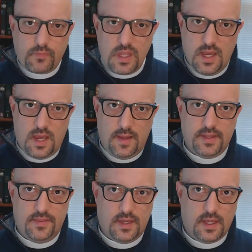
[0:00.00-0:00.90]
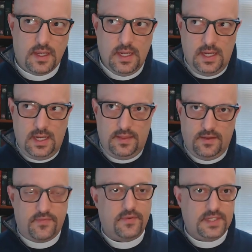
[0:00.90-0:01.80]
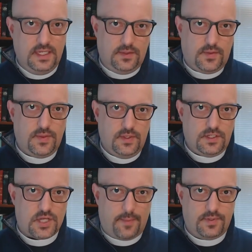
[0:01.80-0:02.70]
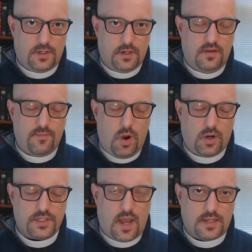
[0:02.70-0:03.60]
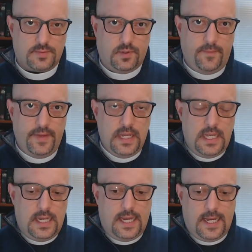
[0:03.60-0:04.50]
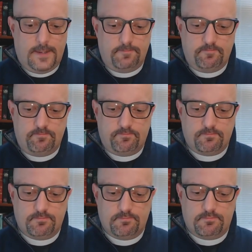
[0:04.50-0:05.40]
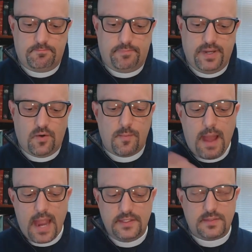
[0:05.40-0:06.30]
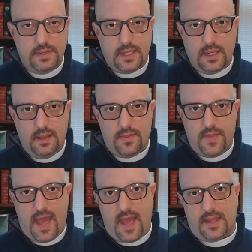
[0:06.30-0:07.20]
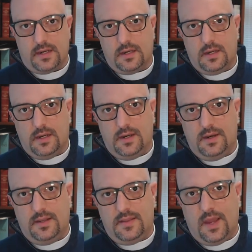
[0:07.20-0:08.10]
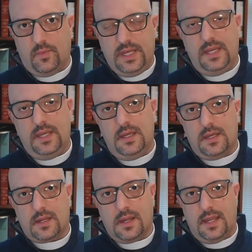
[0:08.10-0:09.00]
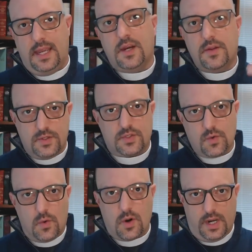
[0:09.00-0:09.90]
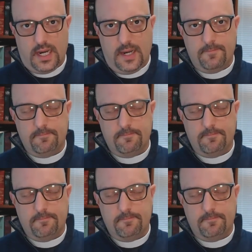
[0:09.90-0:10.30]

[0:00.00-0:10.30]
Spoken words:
in the 15th chapter of Mark's Gospel. But it reminds me that we hear the story